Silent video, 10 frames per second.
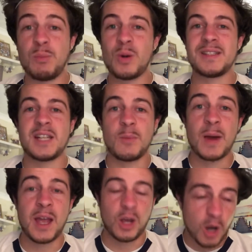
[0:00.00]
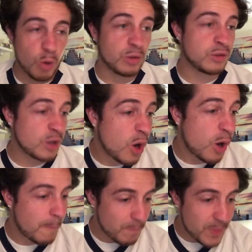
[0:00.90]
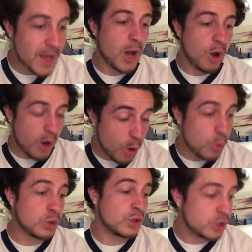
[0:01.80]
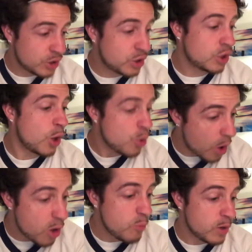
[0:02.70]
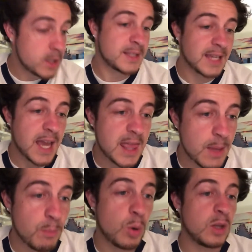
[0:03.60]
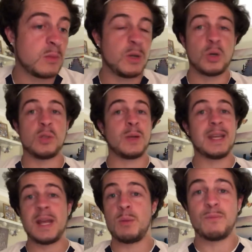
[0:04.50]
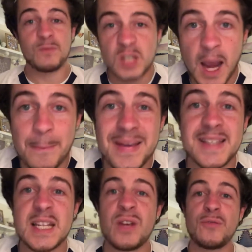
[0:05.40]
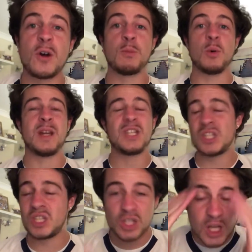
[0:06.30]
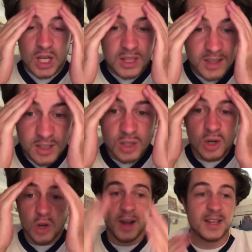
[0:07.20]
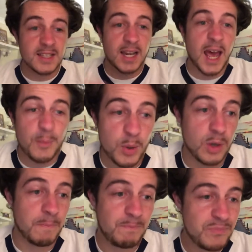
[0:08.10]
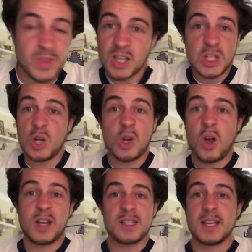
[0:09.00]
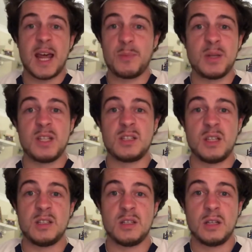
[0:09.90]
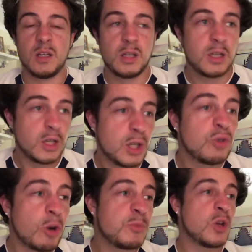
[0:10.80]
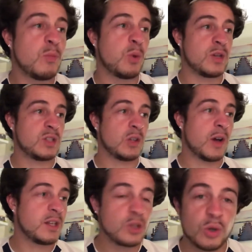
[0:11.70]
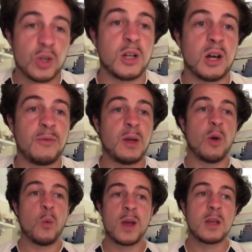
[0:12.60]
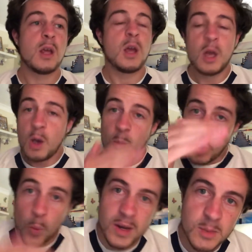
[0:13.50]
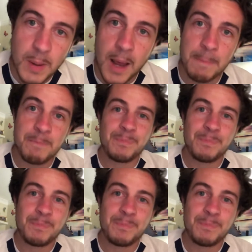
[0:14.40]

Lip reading: points in the bag, and I was so hoping to get them points because we need Champions League football, and it just doesn't look like it's going to happen. Doesn't look like it's going to happen this season. Drop 2 points tonight. It's not good enough. We got West Ham